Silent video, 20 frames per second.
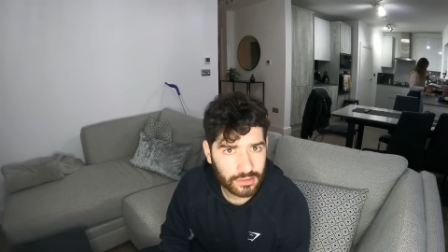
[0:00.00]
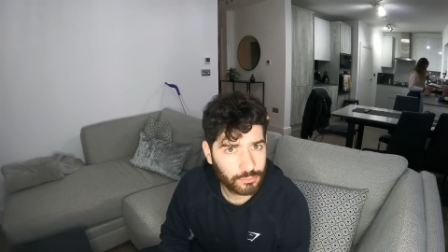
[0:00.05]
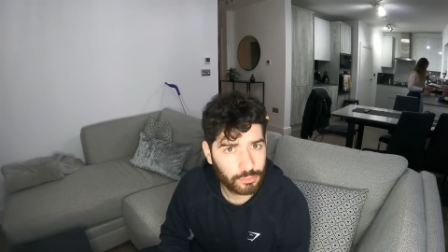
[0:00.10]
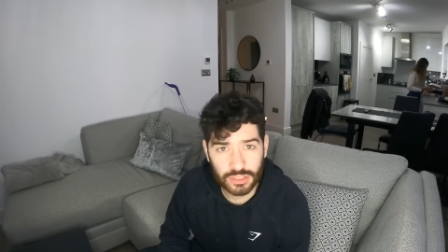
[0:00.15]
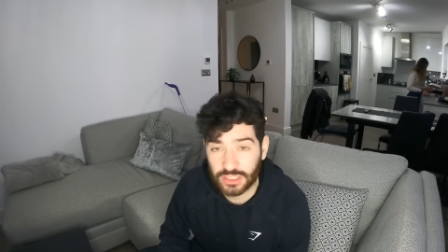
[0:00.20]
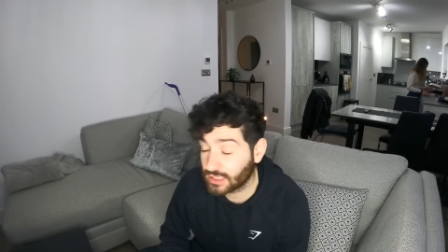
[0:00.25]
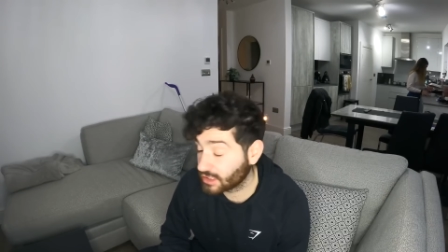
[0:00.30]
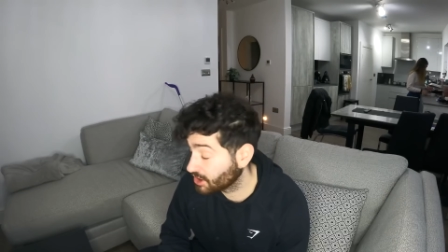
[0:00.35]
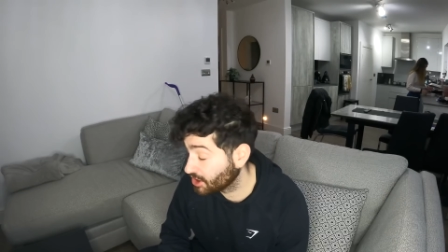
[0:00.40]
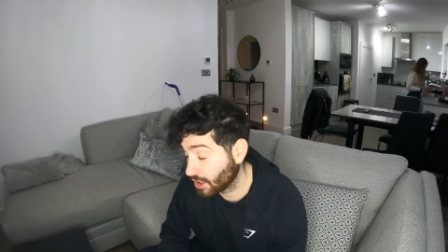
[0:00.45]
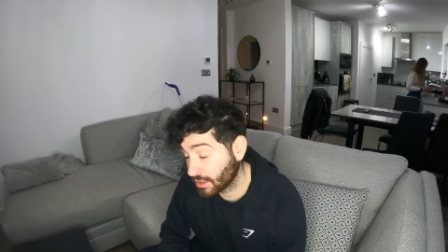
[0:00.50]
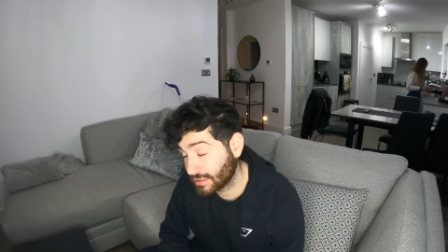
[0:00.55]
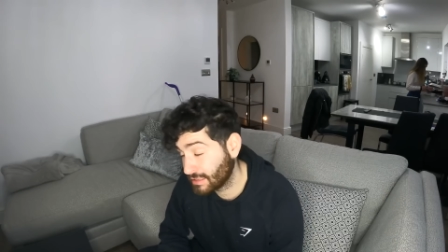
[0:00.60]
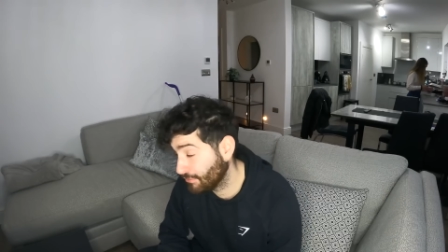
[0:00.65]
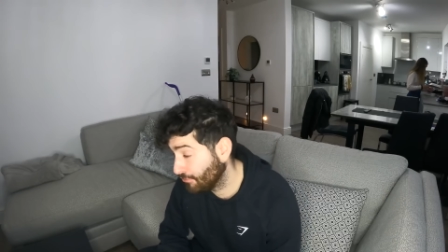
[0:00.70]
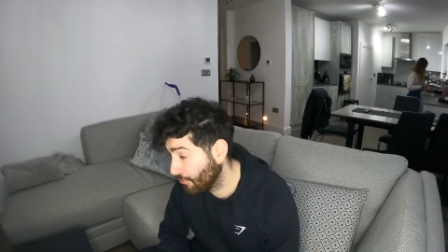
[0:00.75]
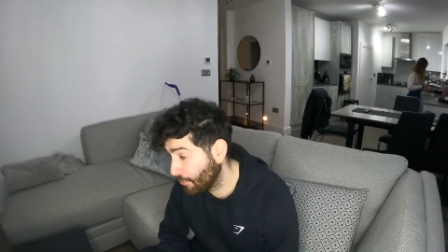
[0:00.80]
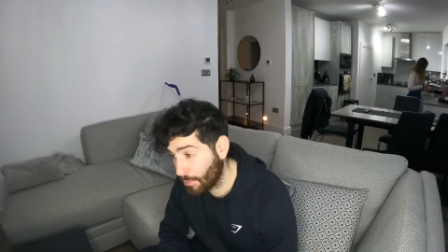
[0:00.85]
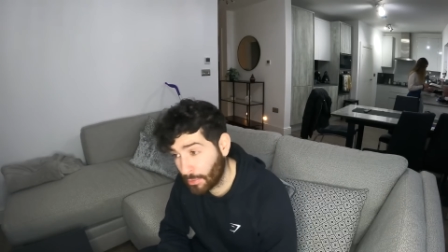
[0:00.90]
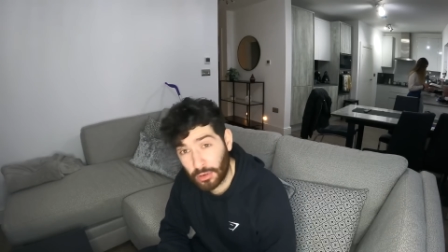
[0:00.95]
This is
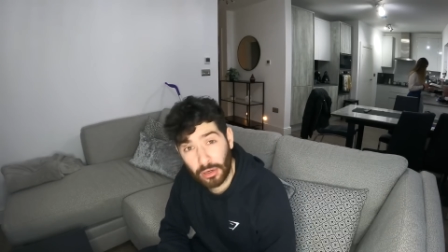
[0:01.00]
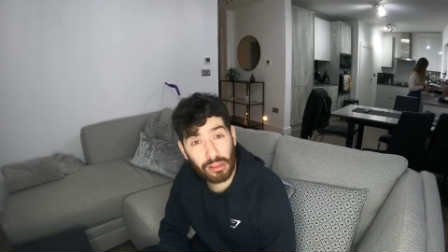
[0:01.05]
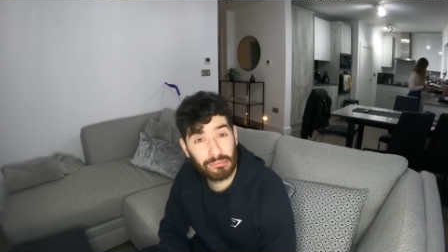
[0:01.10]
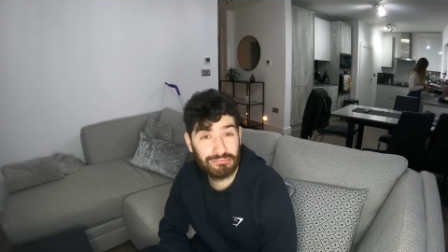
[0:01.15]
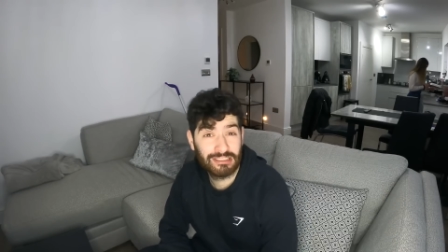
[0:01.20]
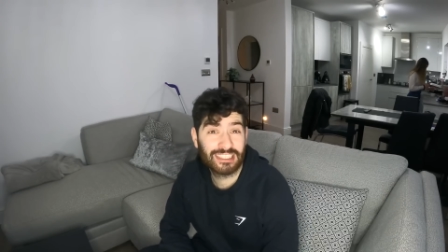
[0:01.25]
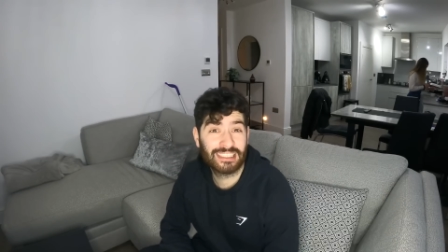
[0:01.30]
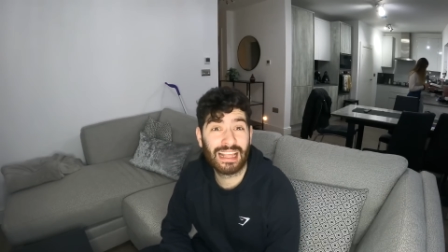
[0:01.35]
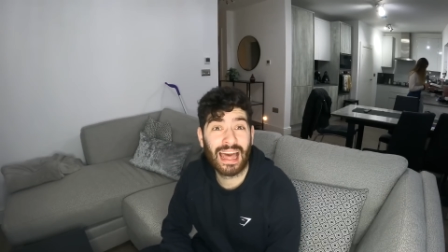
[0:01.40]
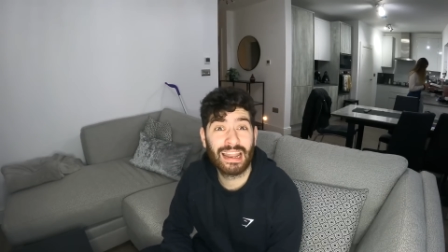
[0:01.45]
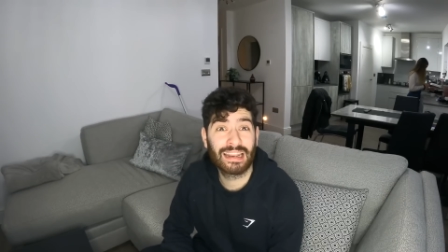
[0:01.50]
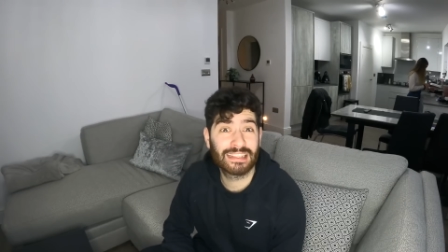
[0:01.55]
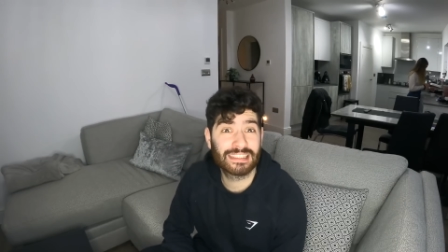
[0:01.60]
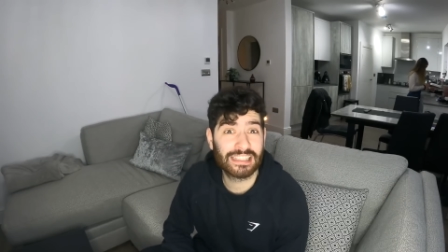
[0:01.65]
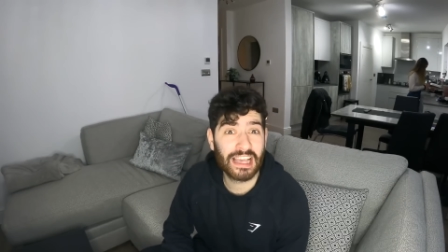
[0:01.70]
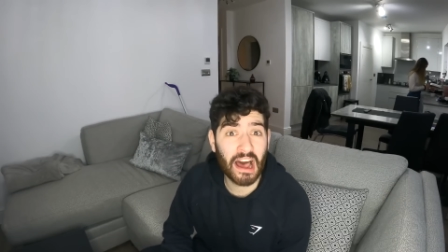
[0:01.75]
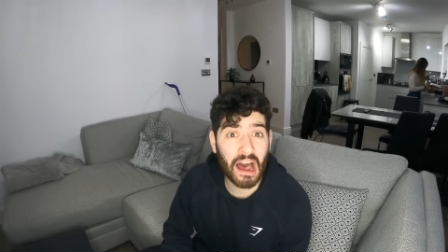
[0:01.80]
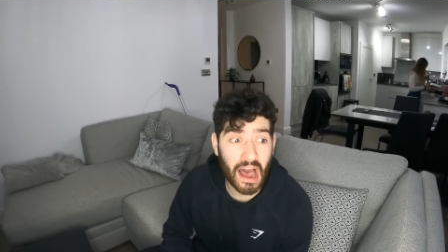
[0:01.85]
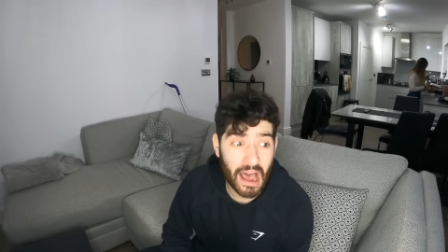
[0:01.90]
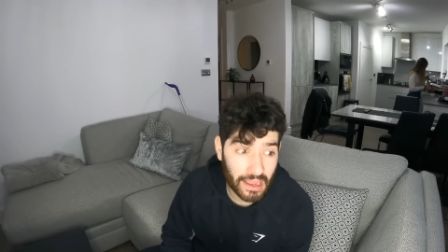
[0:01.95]
Chelsea Football Club, the
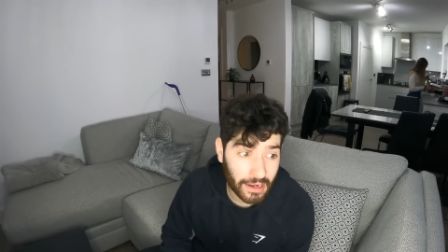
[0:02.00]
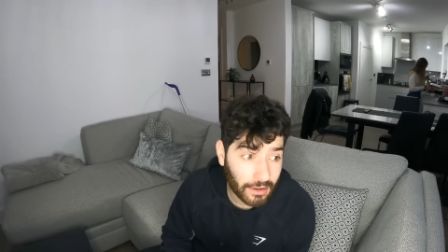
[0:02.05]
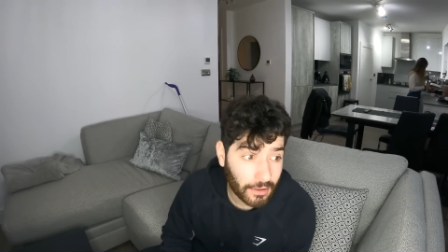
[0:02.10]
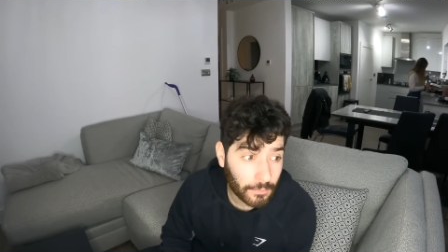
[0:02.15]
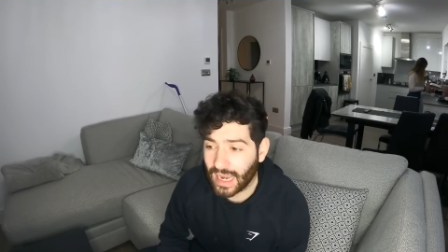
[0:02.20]
standards are higher.